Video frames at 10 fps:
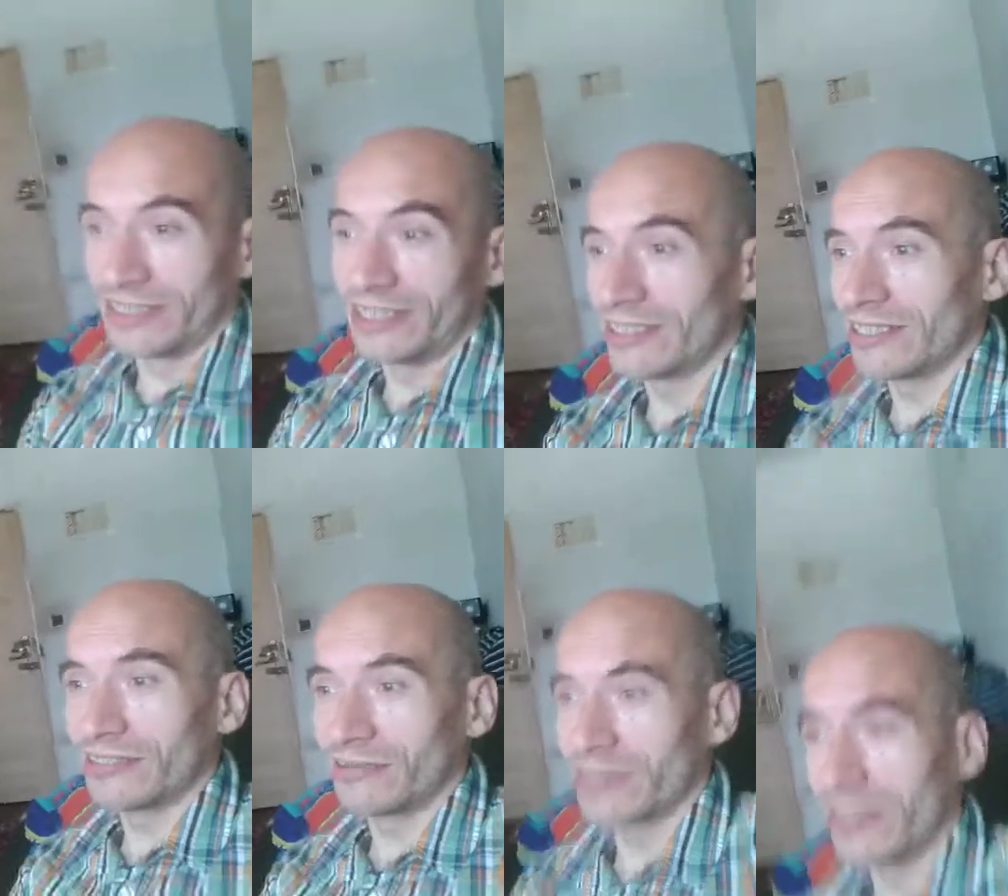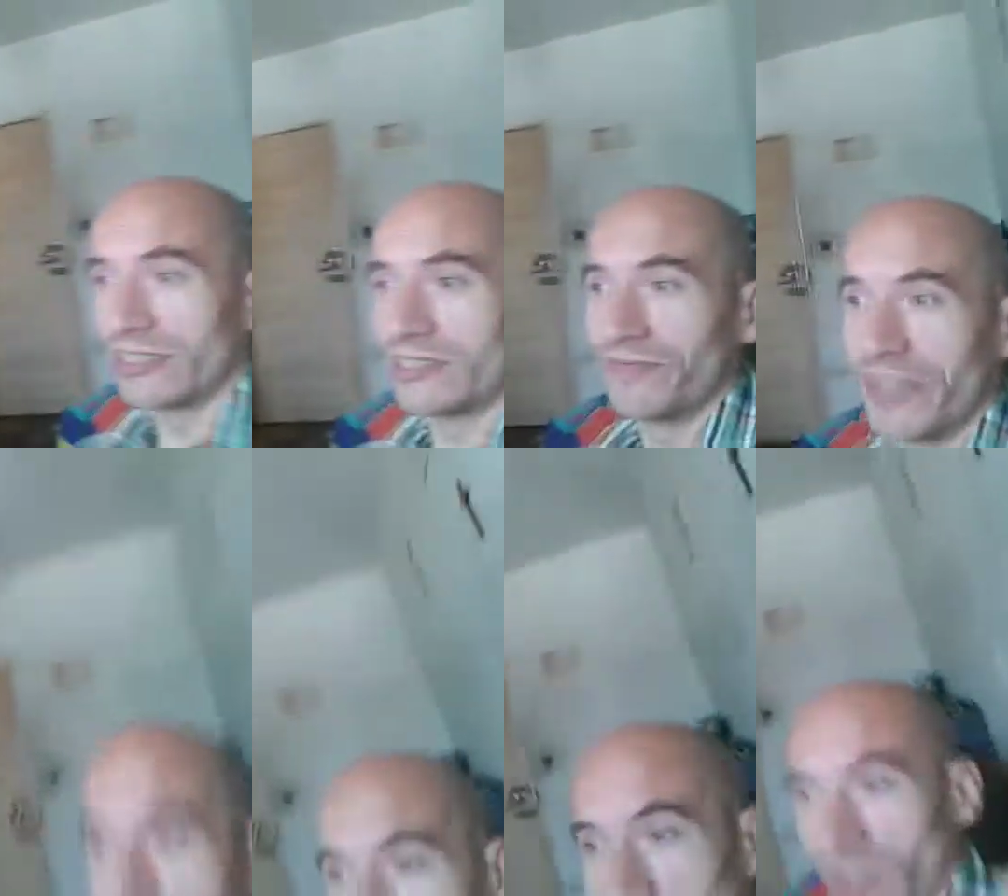his history is
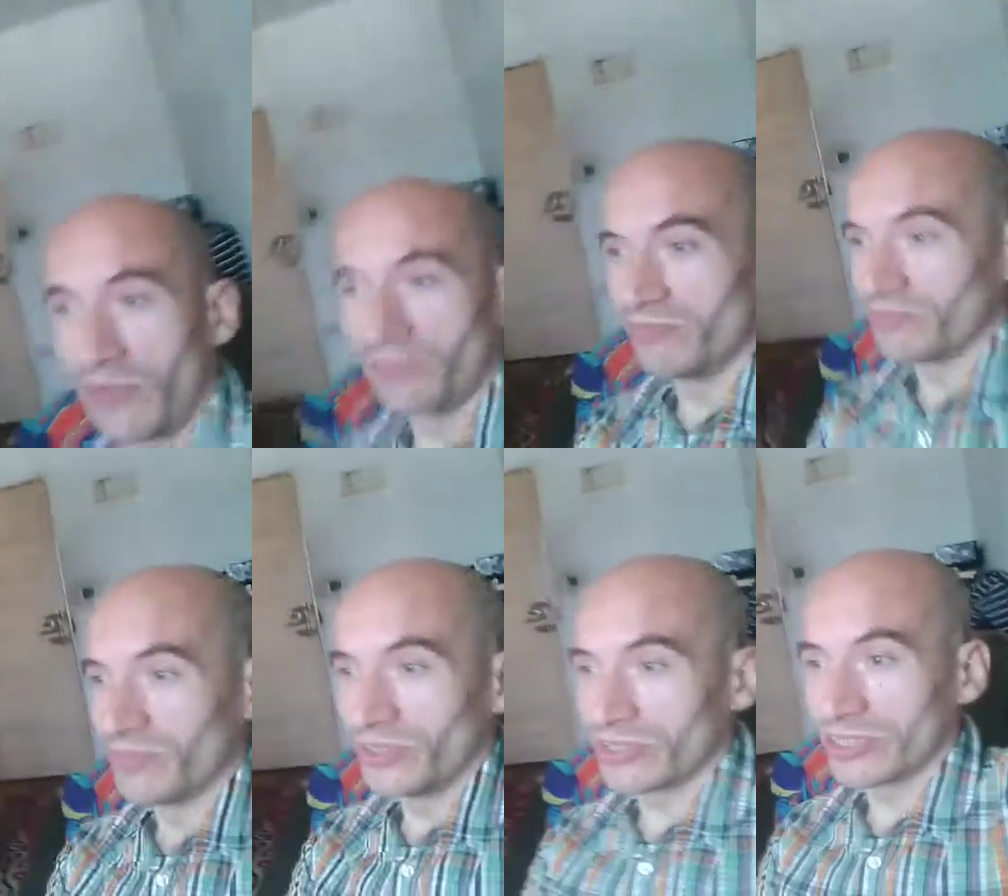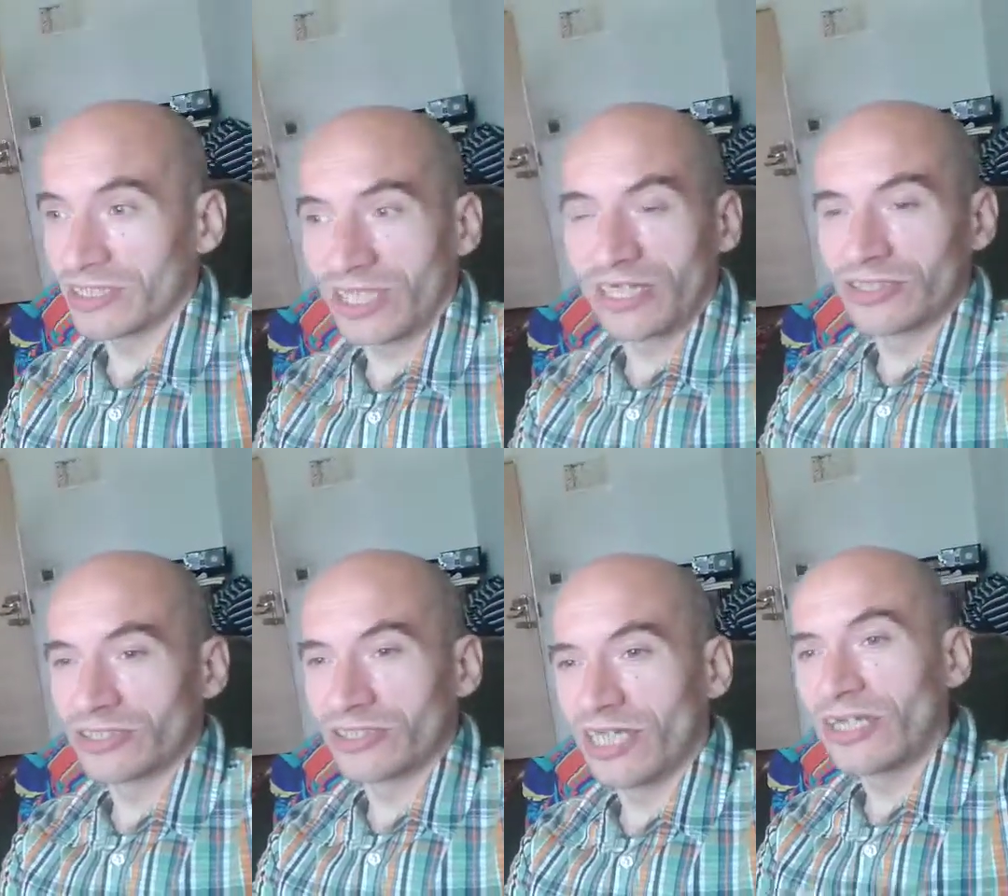even more
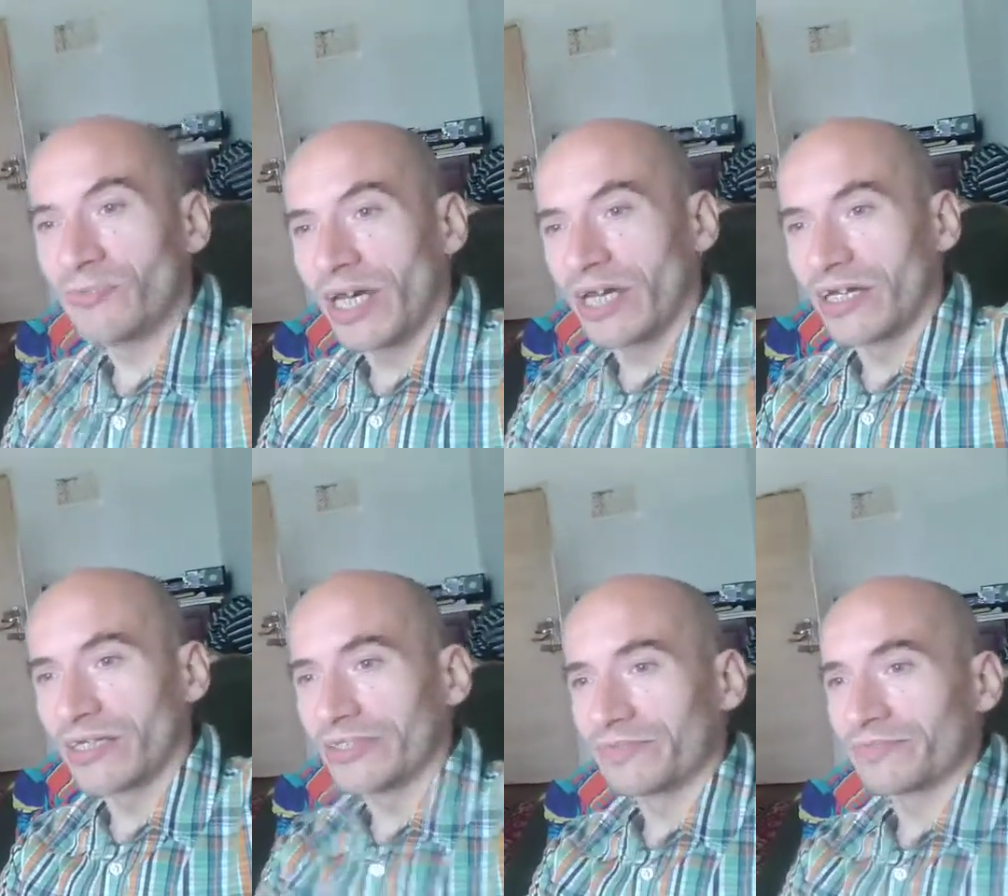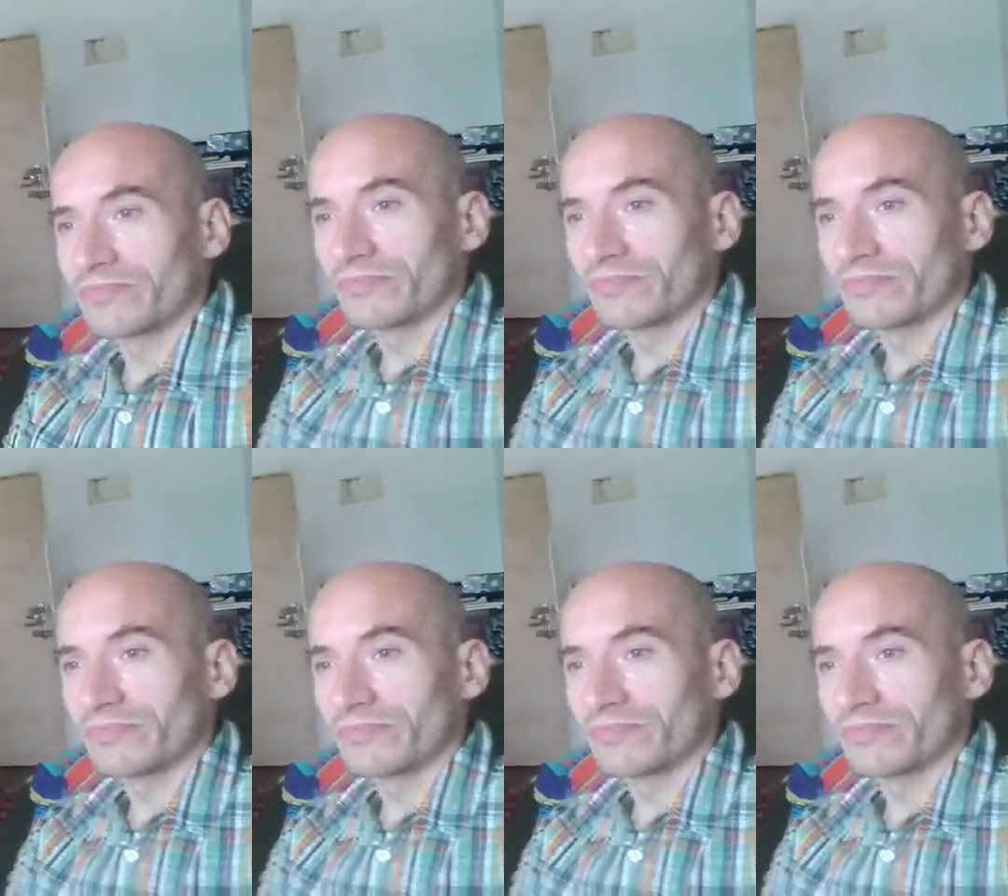strange than mine,